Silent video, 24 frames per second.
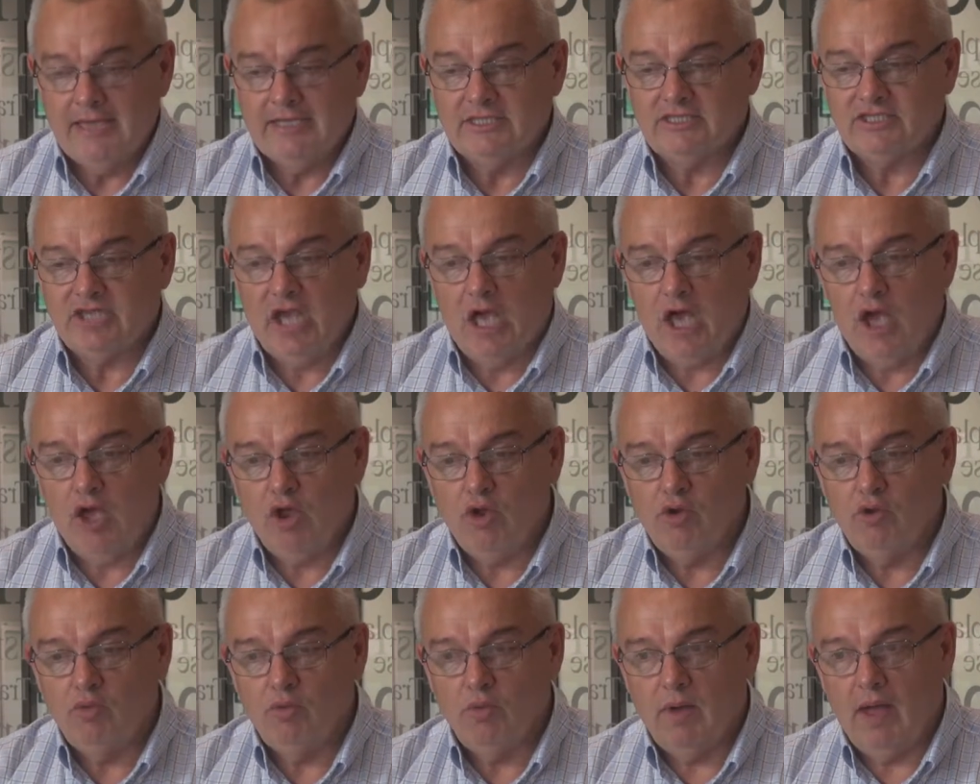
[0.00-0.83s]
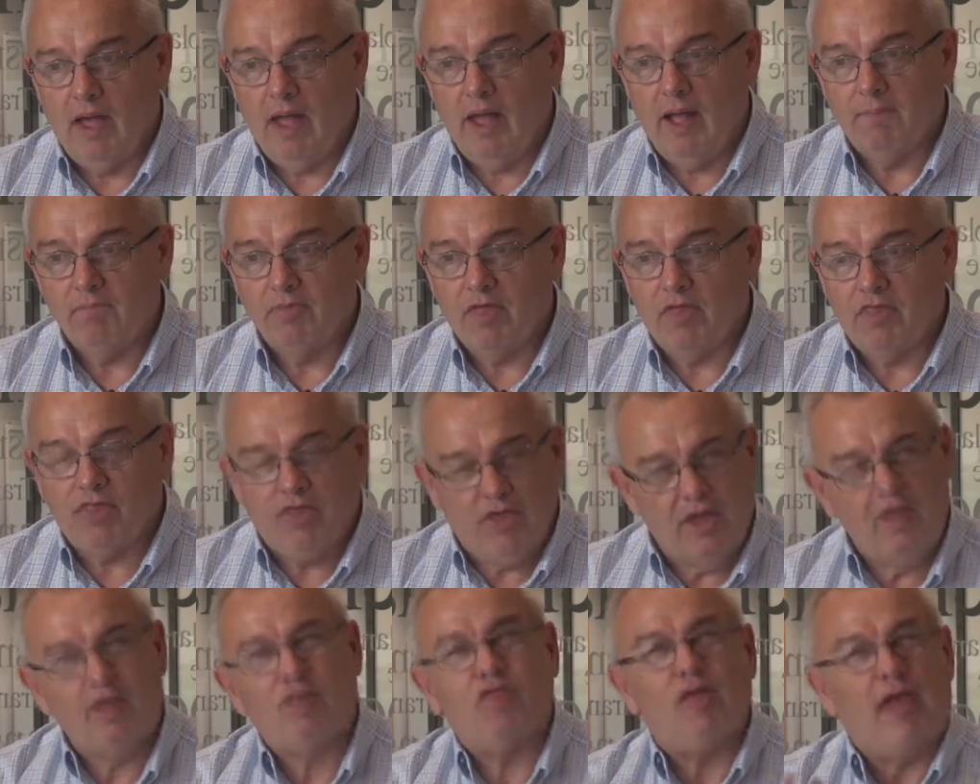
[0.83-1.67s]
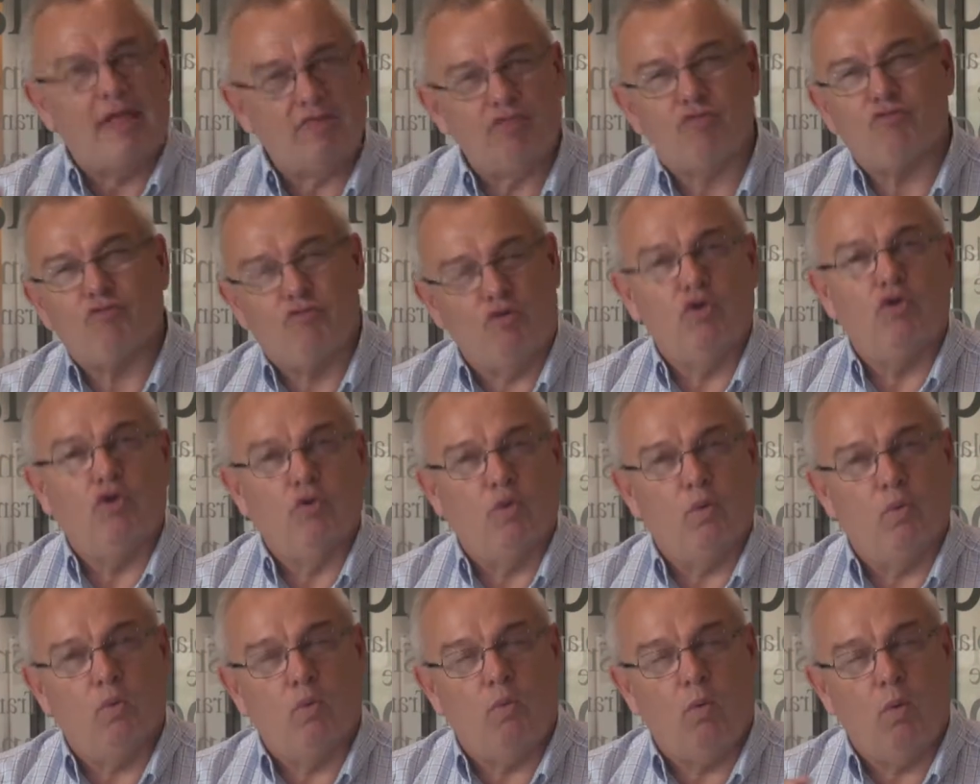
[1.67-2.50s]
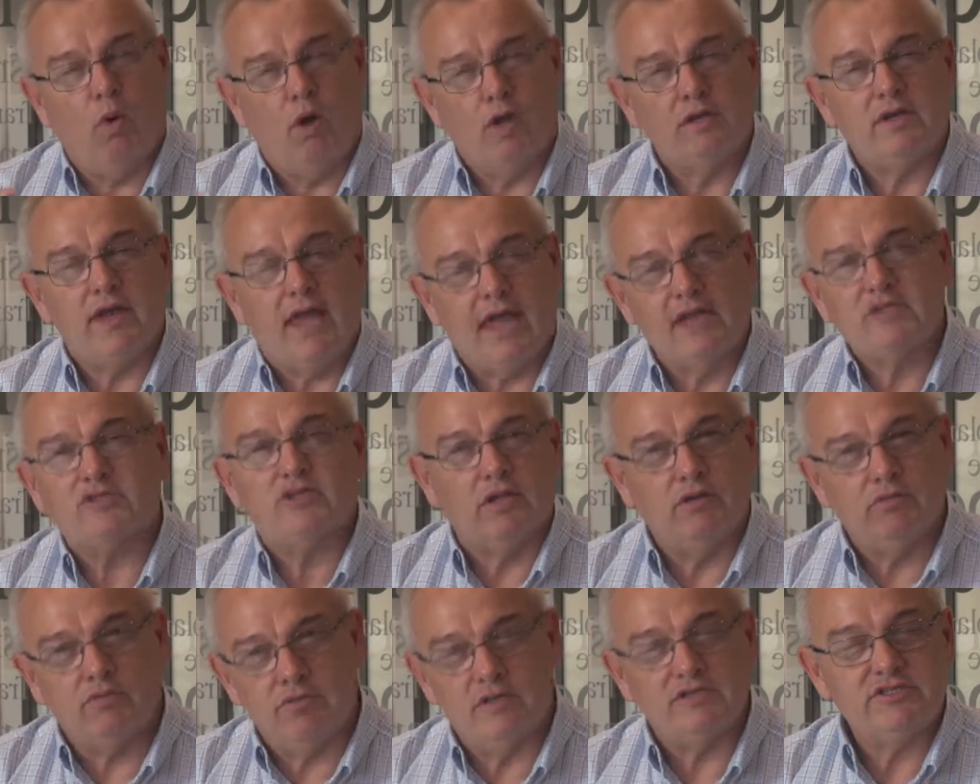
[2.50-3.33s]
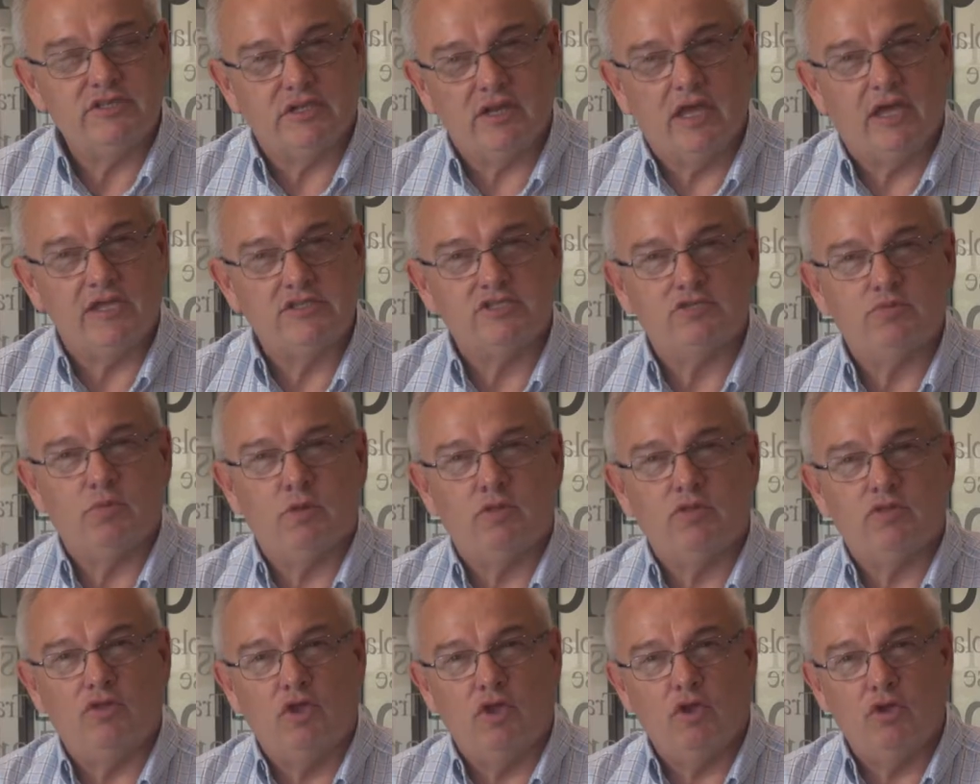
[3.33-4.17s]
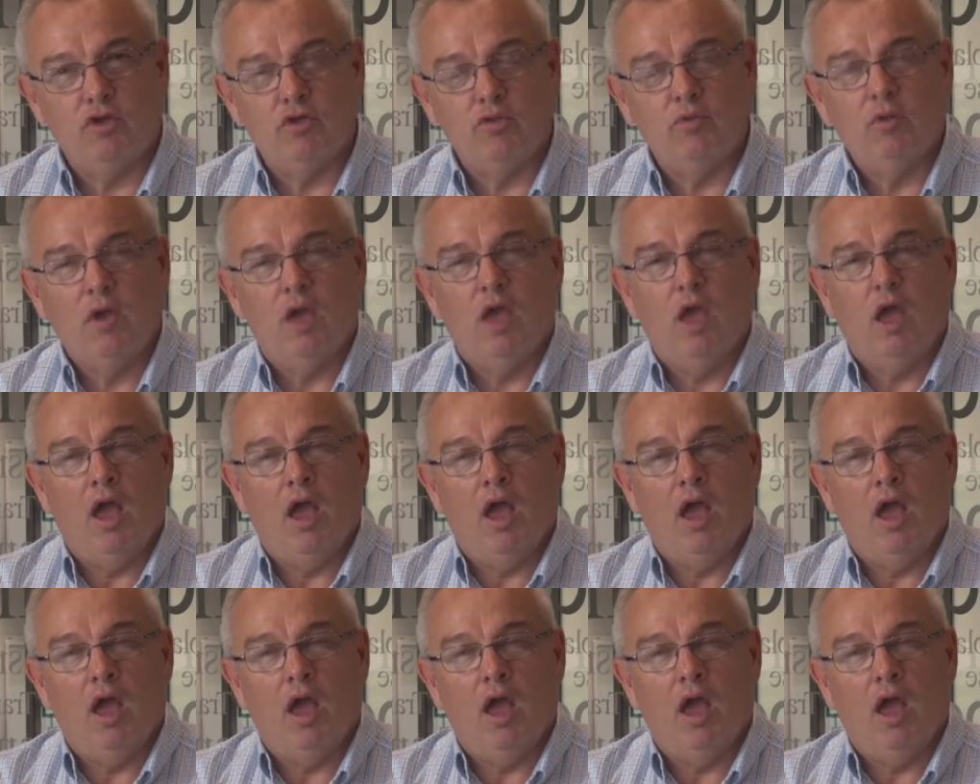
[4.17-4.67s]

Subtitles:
So think that through. What actually resonates with you?